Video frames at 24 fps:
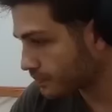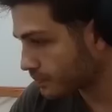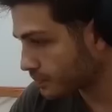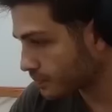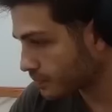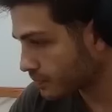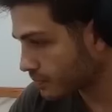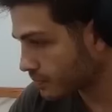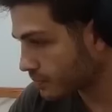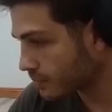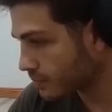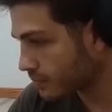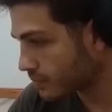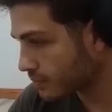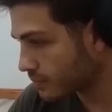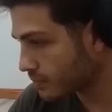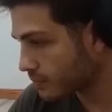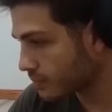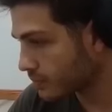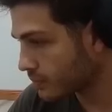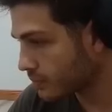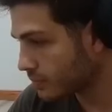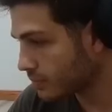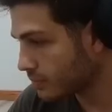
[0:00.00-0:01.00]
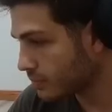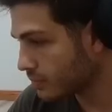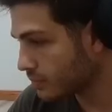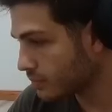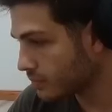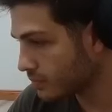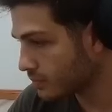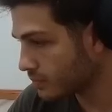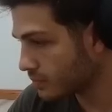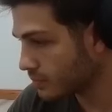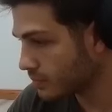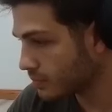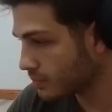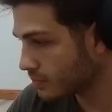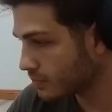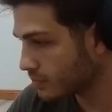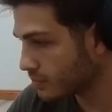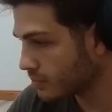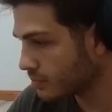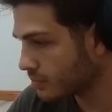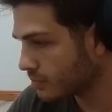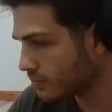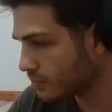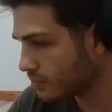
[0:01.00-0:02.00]

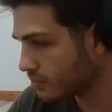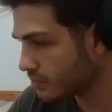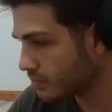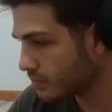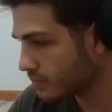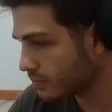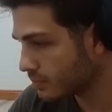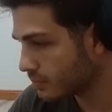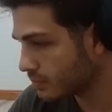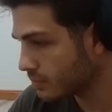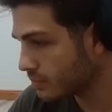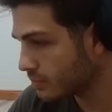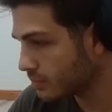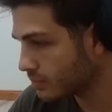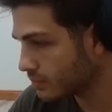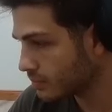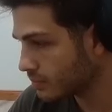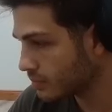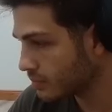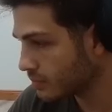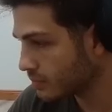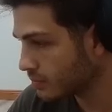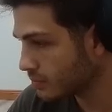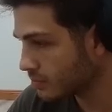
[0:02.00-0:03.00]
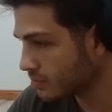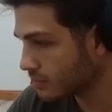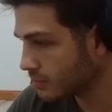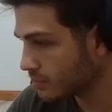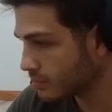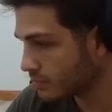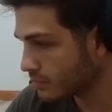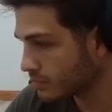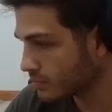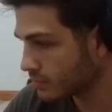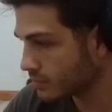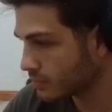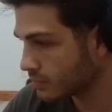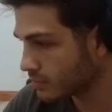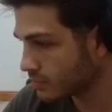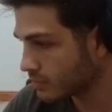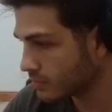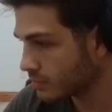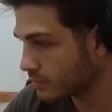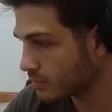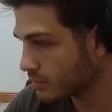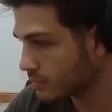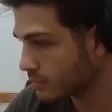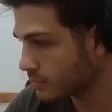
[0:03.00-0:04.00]

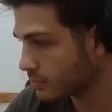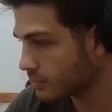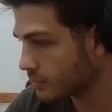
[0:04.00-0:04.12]
No one is speaking in this clip.